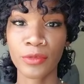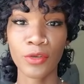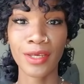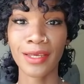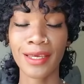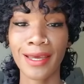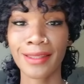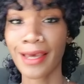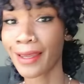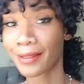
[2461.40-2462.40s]
you can
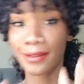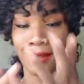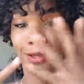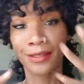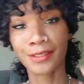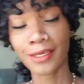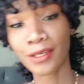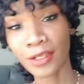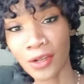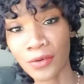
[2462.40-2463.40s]
get that
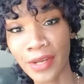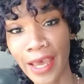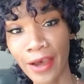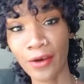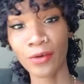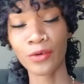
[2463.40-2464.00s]
skin glow now.